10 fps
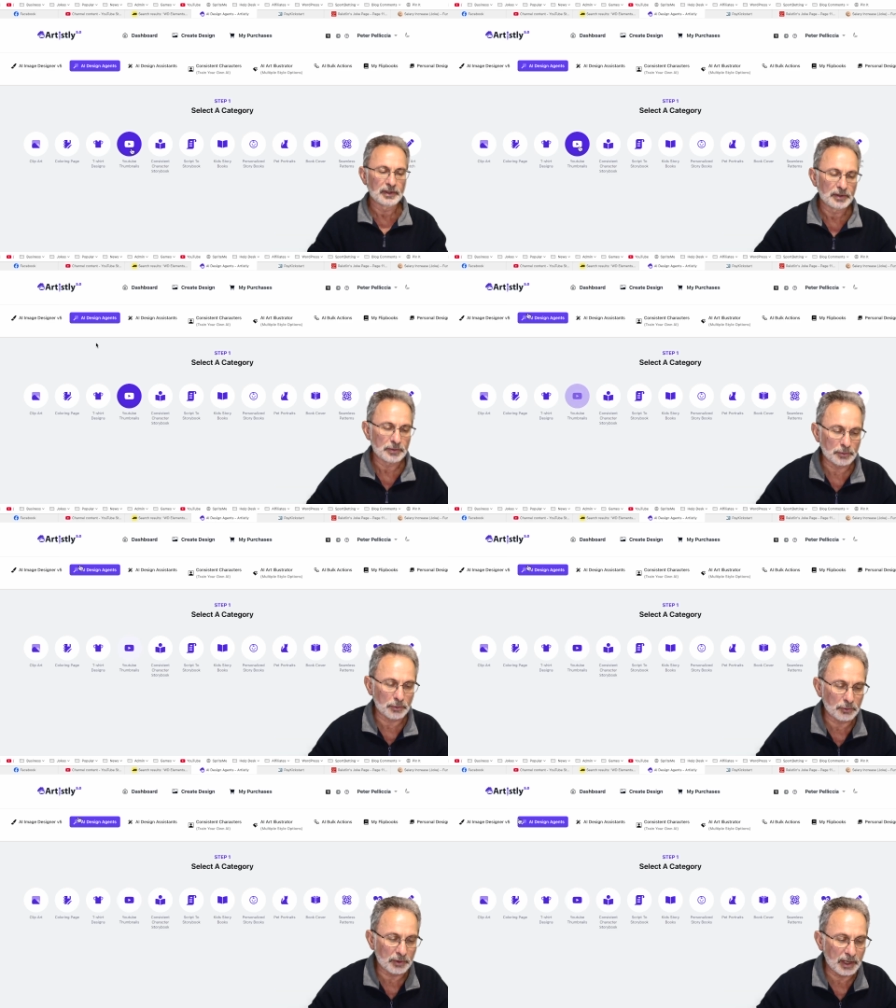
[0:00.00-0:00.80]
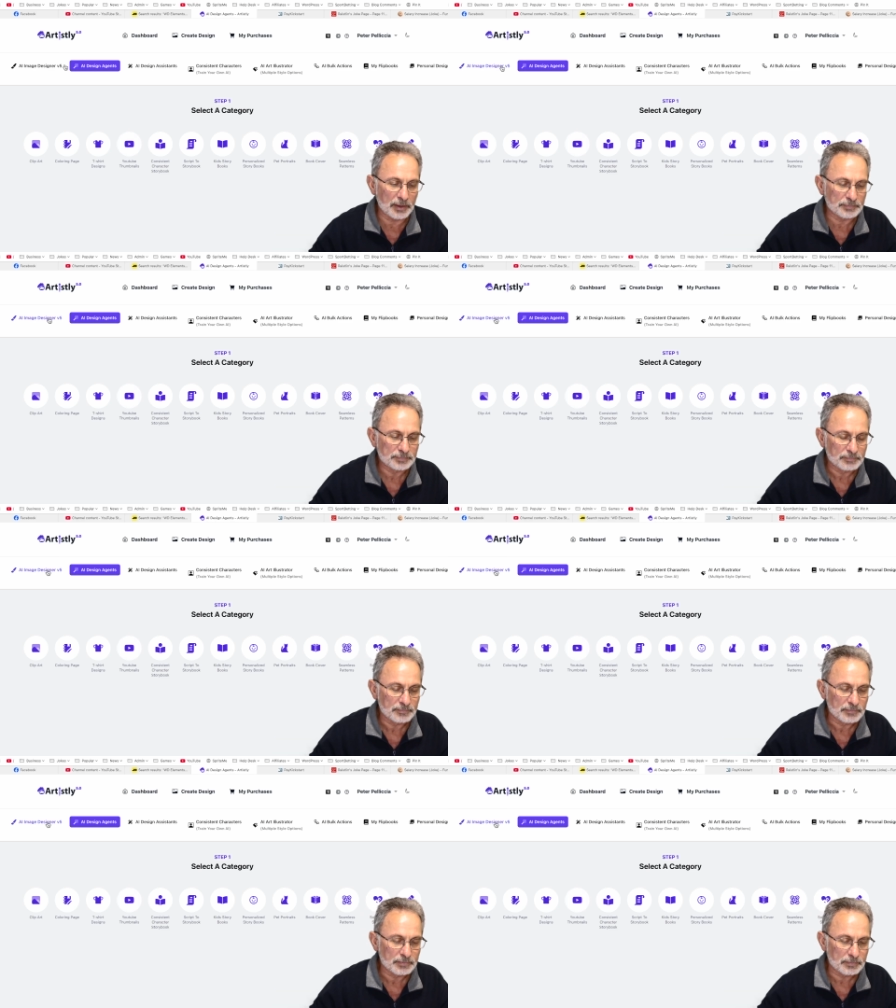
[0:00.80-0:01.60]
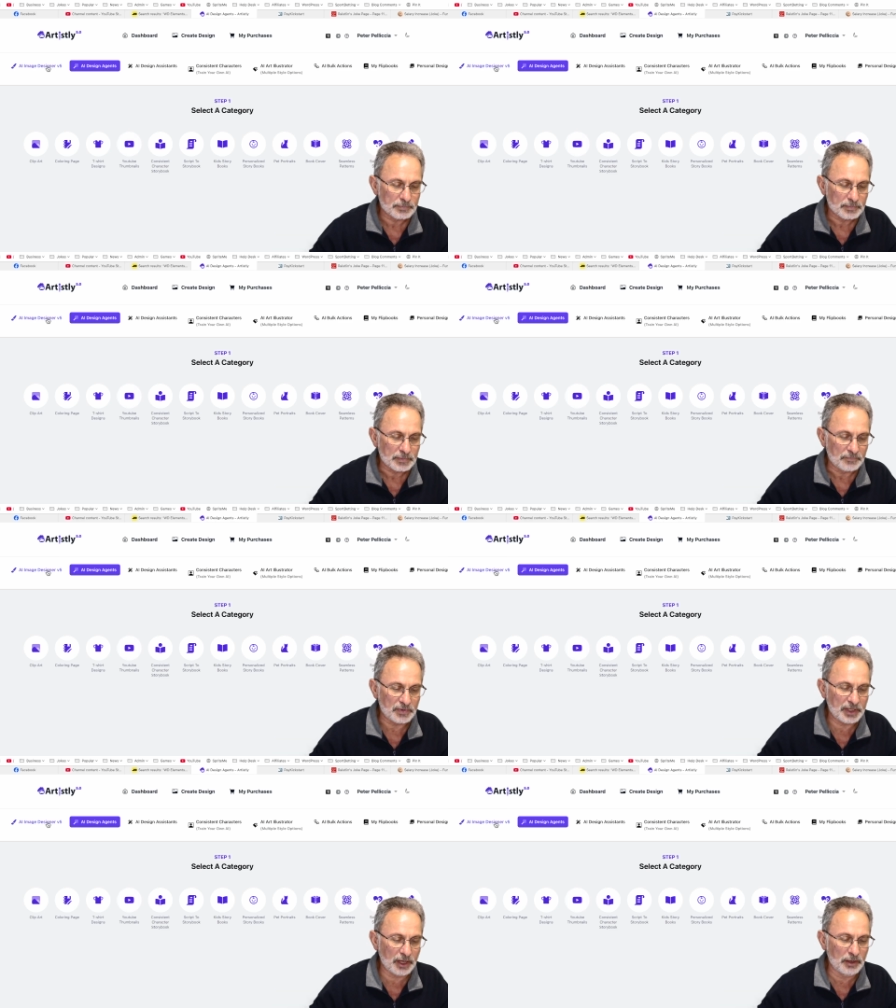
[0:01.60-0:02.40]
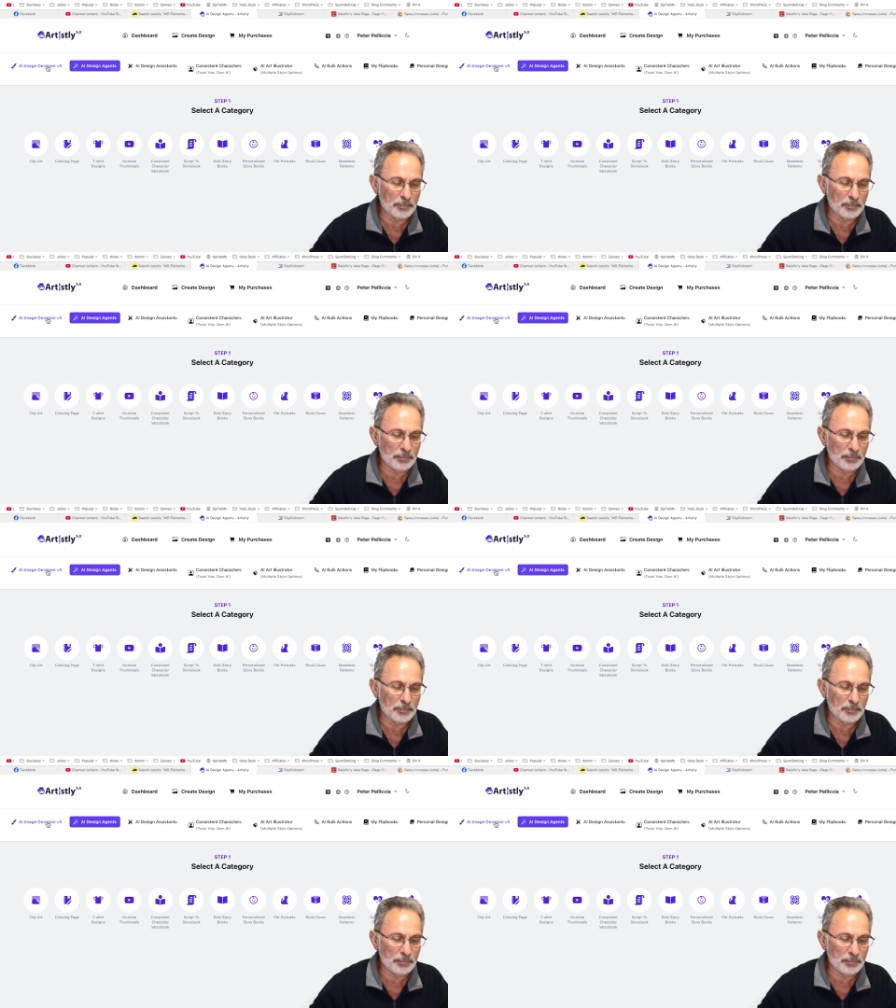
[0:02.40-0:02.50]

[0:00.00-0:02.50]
your video.